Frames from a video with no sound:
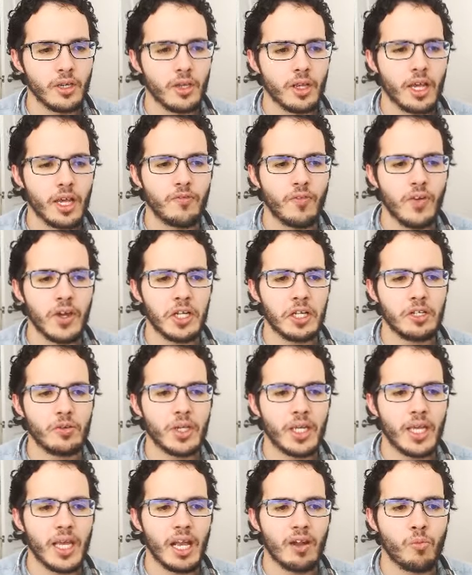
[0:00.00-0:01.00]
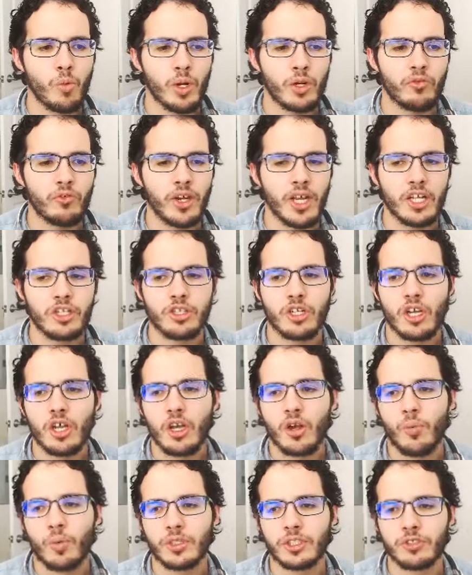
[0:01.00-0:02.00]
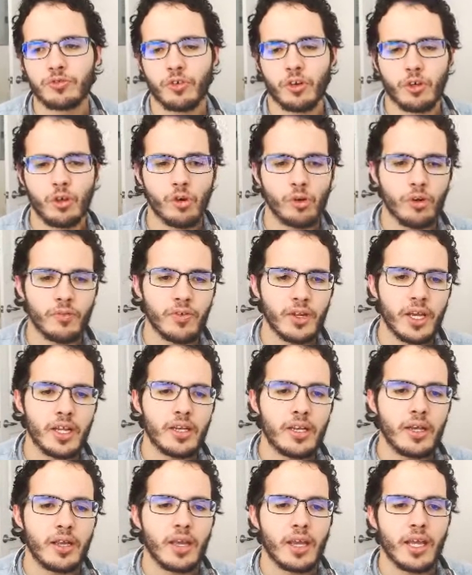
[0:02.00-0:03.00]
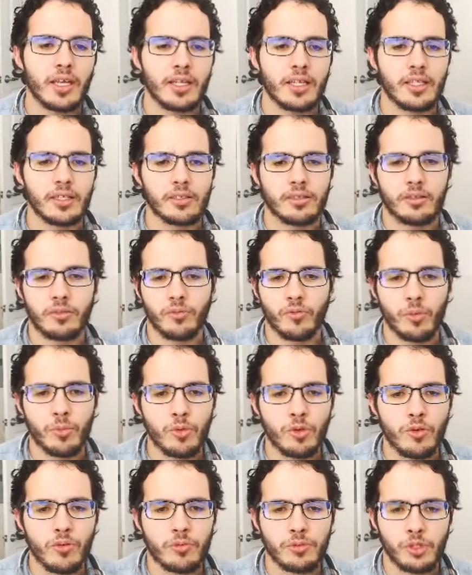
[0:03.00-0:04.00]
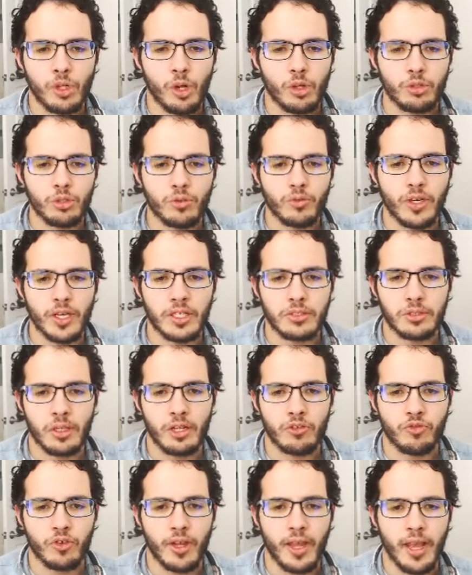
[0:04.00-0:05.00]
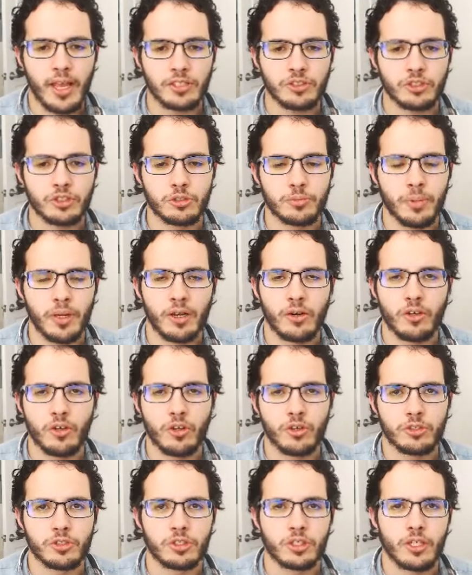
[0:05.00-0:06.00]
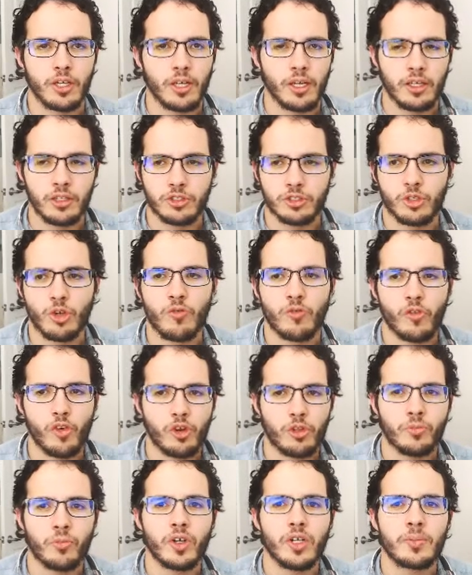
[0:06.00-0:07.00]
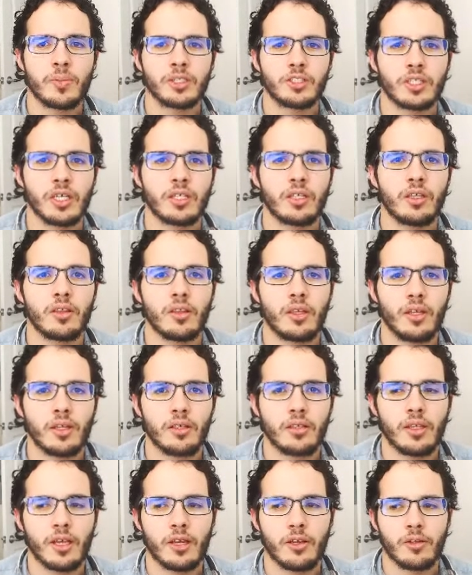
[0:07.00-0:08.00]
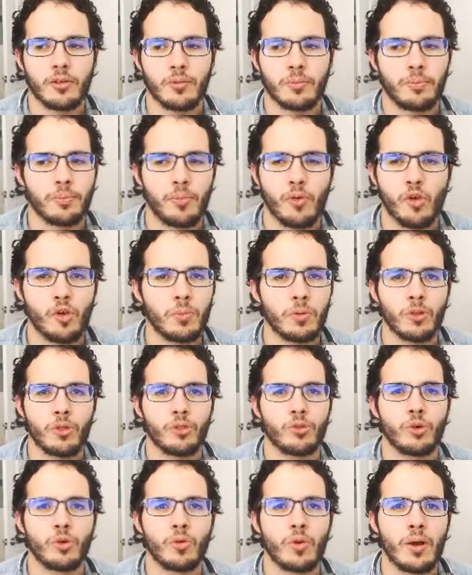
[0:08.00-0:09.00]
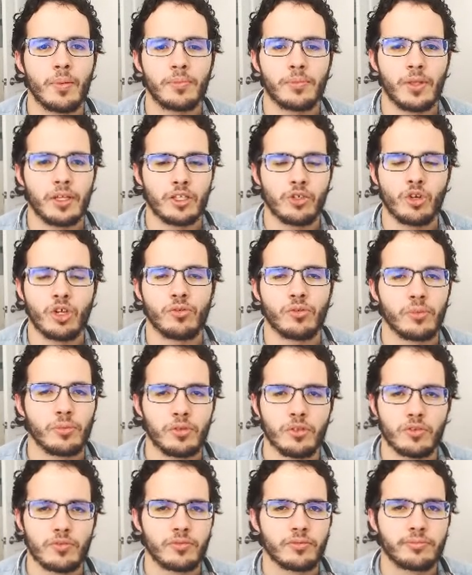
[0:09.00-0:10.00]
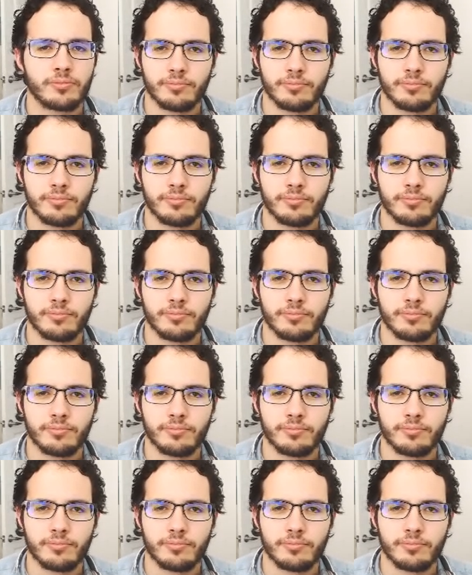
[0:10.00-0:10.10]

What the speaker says: And finally, we have Wind Rage, which is for Corviknight, and it removes all terrains, entry hazards, barriers, and so forth. Pretty much anything that Pokemon throw up that you can remove.